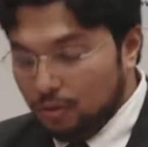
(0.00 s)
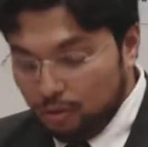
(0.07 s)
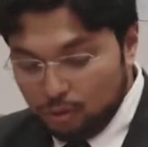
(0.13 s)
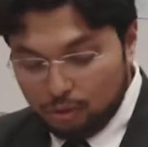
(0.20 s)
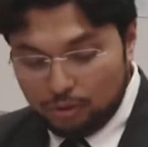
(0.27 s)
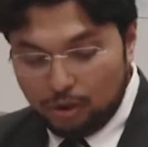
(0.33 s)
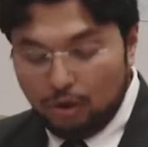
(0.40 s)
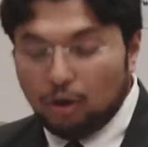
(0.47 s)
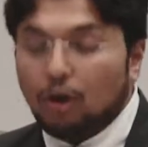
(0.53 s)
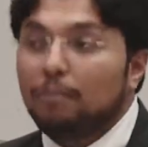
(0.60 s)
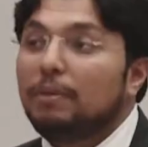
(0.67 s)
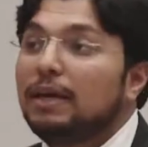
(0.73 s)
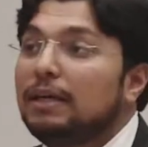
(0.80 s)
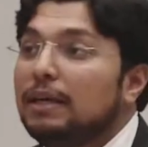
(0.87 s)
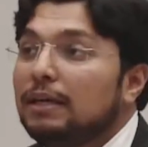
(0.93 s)
do the
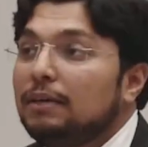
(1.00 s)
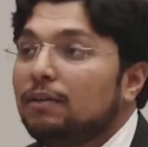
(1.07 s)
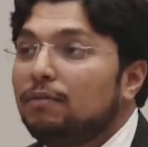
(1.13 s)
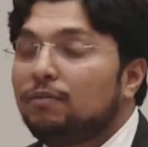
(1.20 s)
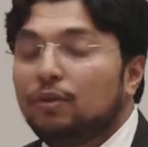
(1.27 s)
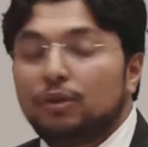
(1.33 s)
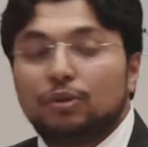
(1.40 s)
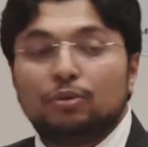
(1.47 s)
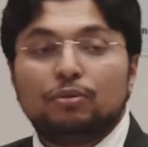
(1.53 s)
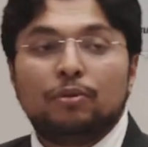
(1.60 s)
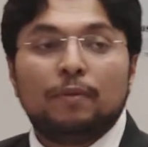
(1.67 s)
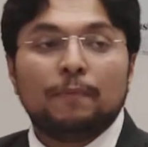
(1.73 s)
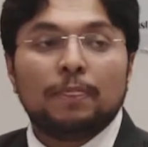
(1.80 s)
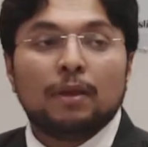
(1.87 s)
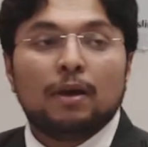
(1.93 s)
lawmaking for you.
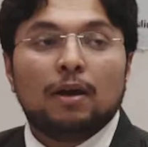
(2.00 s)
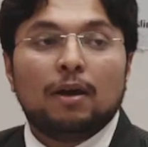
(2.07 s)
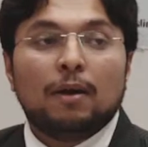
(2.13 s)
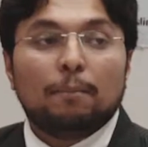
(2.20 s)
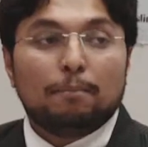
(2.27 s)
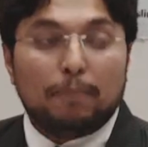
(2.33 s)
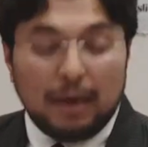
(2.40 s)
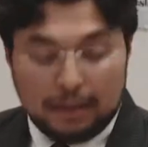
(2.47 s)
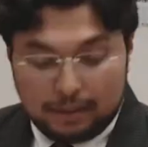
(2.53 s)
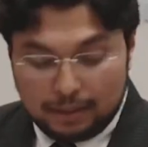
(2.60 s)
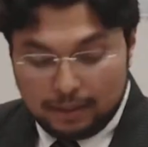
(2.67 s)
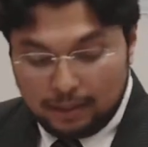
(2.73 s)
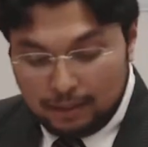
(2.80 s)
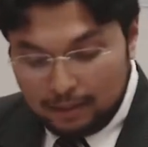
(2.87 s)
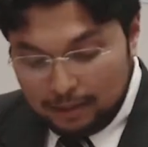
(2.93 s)

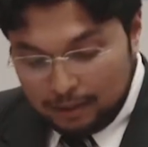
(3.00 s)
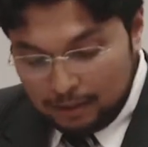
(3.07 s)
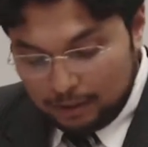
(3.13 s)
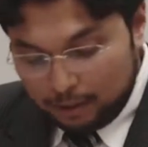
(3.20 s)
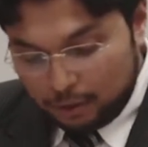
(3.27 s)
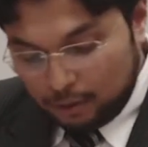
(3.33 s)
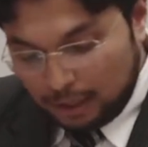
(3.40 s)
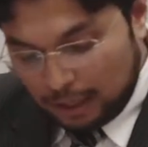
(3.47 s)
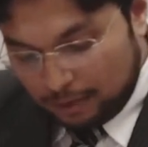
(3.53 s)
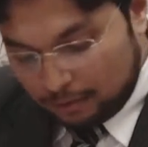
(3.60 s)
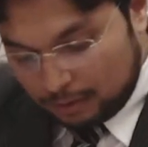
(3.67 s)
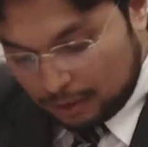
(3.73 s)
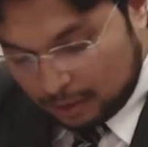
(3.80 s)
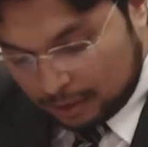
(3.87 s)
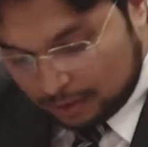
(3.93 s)
But
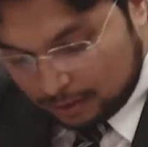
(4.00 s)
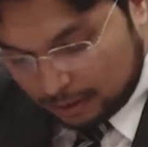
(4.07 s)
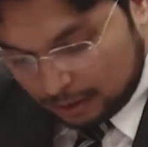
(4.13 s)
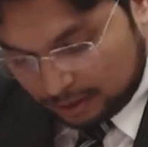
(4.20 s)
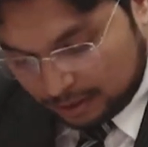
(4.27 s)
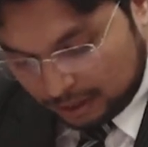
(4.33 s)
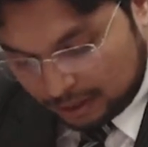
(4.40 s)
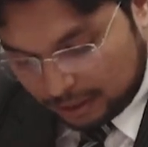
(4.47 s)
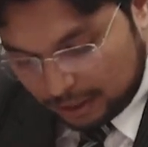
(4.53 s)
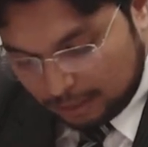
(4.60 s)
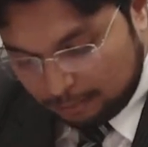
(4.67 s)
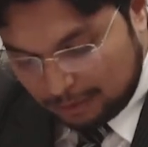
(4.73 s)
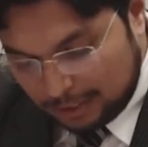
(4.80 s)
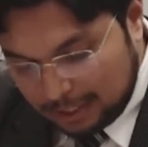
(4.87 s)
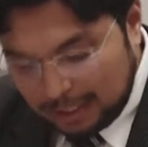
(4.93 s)
the
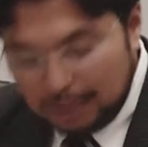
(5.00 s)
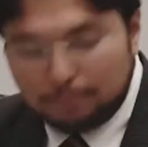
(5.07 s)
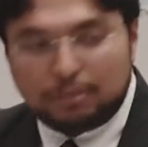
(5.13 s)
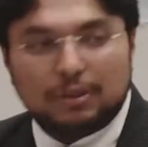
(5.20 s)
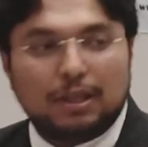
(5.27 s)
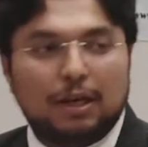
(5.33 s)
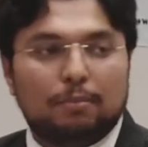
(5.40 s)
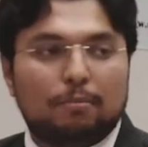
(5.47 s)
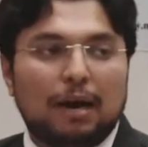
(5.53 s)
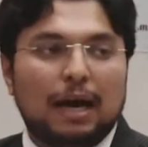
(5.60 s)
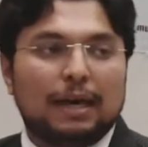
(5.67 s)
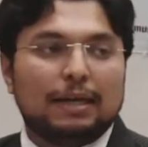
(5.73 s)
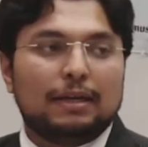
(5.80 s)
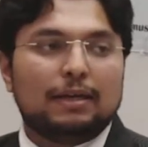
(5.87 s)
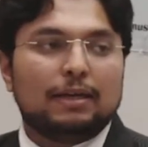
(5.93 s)
system keeps in
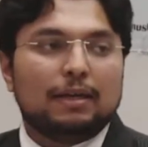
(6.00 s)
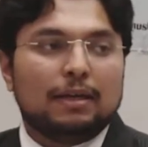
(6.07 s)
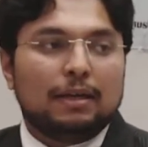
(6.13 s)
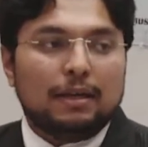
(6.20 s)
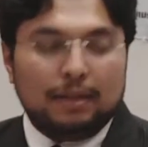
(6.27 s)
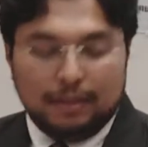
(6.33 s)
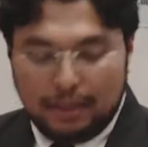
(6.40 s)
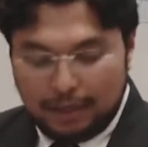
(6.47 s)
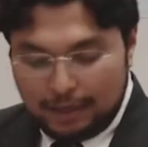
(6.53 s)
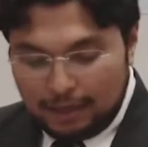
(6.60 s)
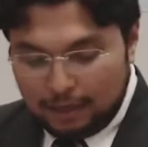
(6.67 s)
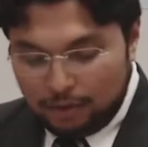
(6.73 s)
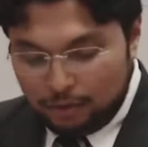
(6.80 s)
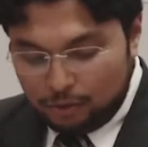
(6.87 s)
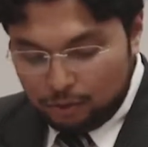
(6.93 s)
mind, they
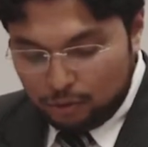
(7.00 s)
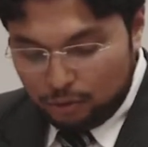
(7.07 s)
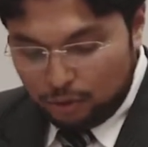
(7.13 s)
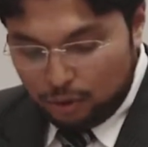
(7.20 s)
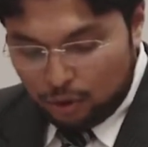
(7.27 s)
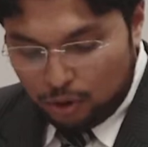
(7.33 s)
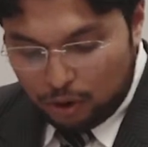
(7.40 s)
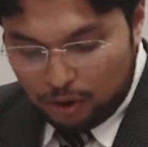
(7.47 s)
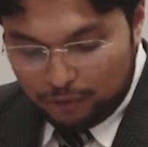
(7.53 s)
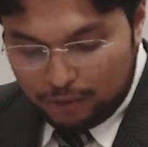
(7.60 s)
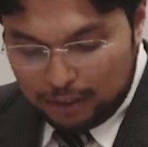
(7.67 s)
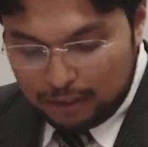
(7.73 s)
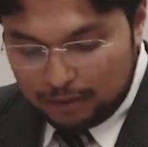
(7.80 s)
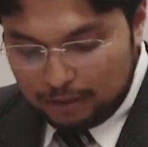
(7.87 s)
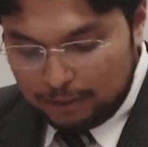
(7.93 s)
can do
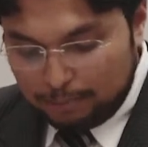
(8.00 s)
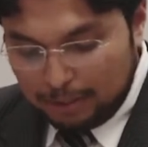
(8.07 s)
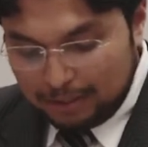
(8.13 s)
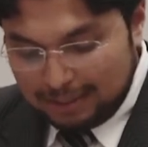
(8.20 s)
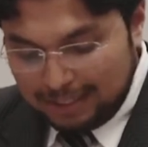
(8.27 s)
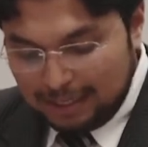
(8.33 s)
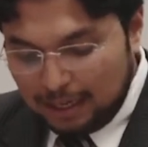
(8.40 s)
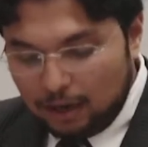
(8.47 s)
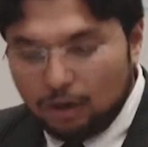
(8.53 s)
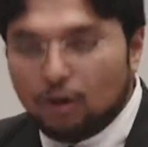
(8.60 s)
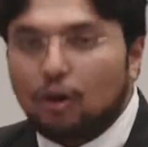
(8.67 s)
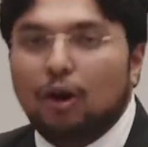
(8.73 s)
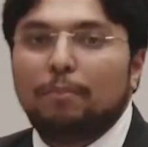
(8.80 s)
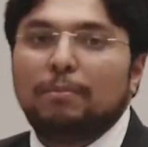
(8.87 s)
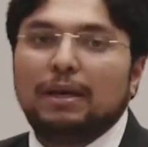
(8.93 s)
always, but their
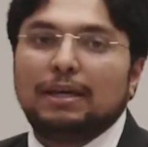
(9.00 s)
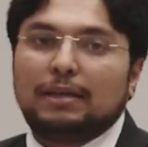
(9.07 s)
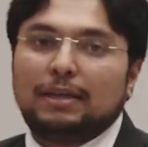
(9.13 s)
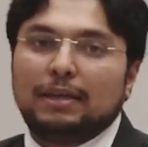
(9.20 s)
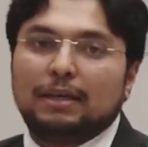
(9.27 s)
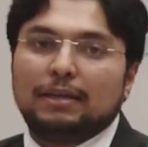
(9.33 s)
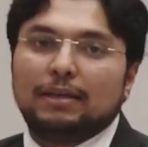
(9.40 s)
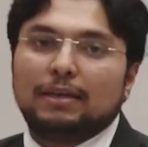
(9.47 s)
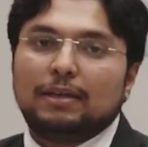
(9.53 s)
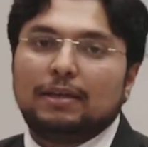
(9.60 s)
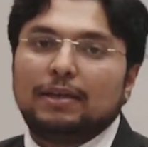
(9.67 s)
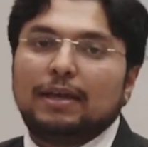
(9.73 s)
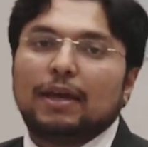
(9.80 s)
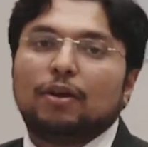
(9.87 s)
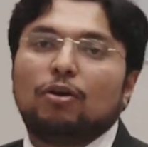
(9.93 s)
lawmaking
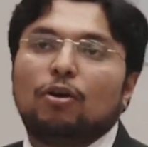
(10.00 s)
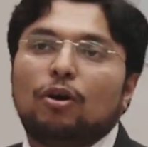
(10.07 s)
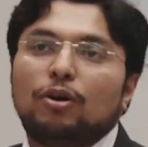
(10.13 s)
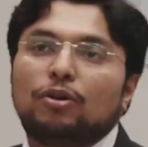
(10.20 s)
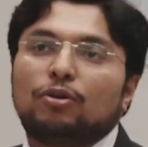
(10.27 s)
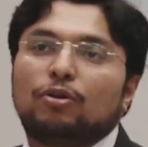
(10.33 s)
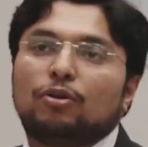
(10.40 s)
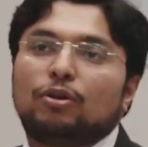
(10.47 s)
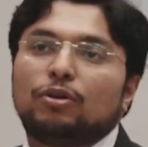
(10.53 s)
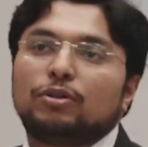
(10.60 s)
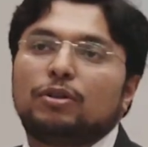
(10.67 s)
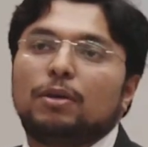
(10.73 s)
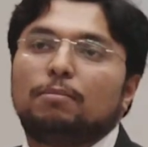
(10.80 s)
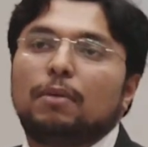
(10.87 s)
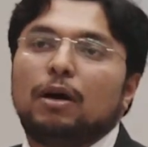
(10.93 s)
cannot cross
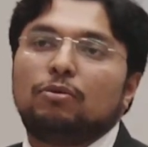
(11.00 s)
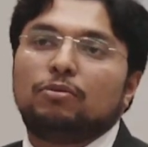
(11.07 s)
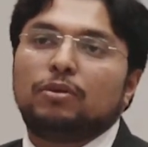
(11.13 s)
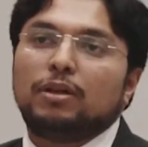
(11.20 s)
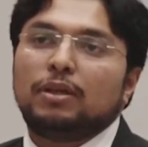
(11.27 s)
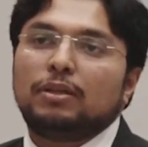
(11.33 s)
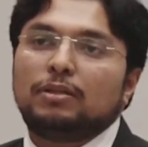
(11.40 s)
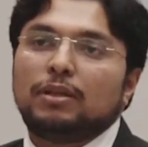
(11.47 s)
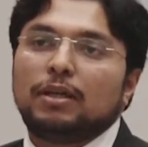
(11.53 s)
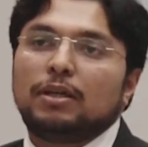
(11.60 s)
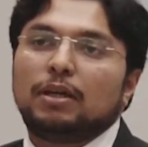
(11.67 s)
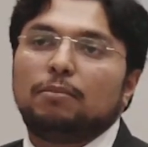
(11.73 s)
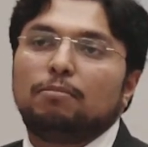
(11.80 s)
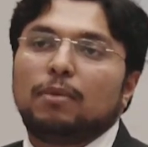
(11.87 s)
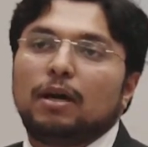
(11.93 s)
the boundaries set
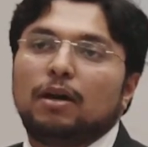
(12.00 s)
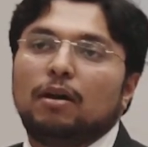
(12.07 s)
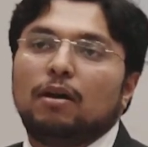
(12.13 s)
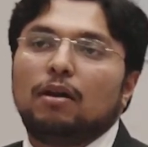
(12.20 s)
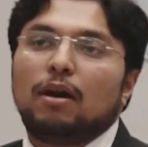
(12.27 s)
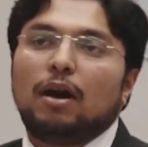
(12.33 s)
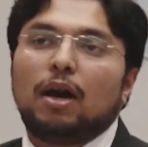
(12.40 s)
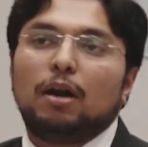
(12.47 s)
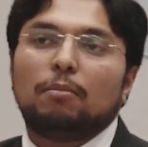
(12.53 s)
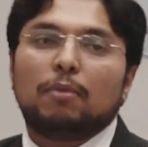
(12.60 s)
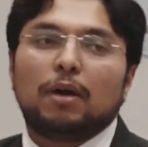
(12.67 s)
up by Allah